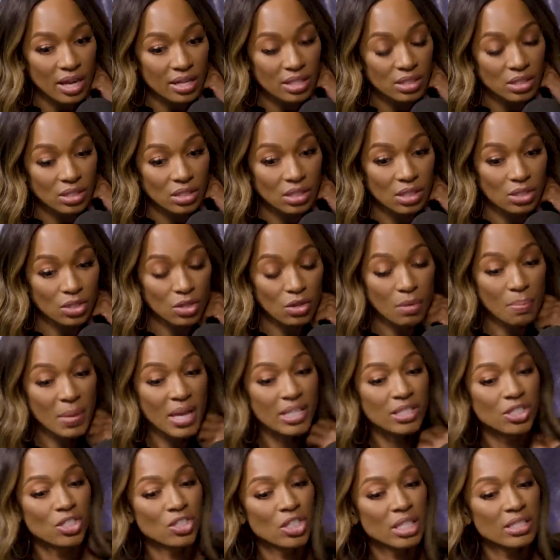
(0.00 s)
I just sent her a
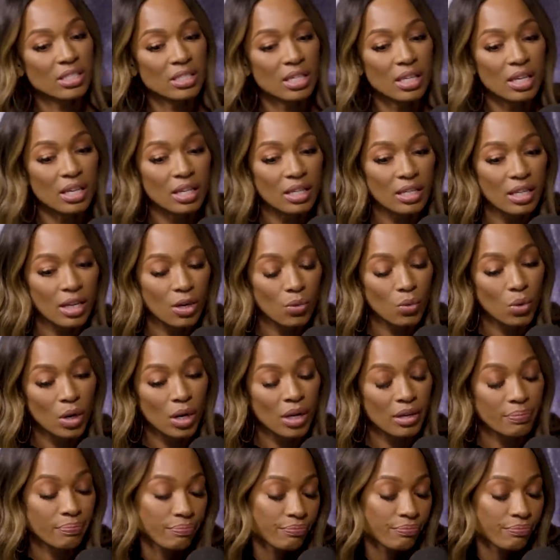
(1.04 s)
message. I said, well,